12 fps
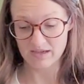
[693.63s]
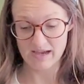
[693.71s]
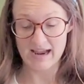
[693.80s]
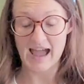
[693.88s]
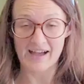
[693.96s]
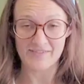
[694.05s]
I
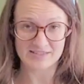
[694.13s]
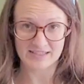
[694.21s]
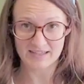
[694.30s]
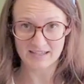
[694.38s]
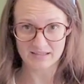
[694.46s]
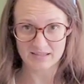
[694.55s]
have to
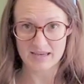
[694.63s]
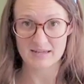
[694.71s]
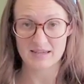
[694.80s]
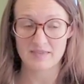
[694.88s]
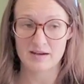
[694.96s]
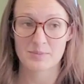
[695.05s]
get it cleaned
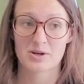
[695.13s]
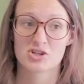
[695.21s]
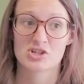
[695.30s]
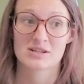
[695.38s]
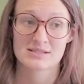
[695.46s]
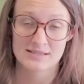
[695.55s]
and then I'm going to
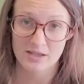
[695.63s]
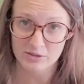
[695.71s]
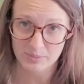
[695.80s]
try to sell the